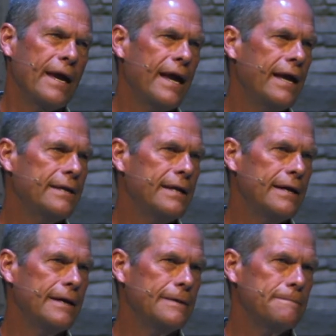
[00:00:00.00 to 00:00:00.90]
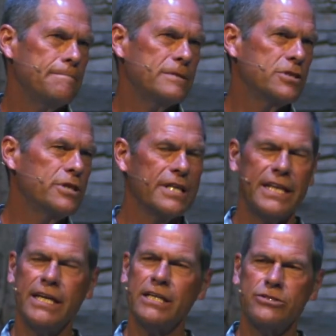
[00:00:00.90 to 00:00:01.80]
And uh, so the
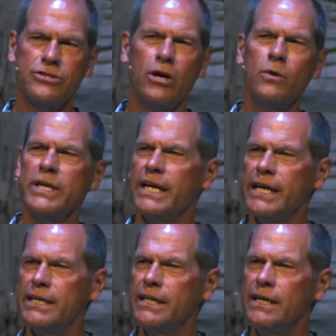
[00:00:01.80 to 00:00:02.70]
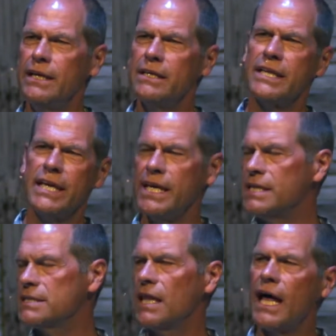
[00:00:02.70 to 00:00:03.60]
thing gets towed in. The key
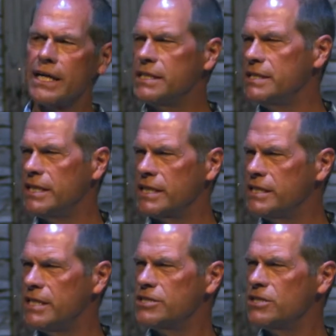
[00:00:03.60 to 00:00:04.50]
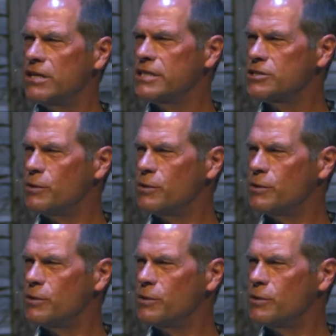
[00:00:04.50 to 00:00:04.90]
is locked in the ignition on these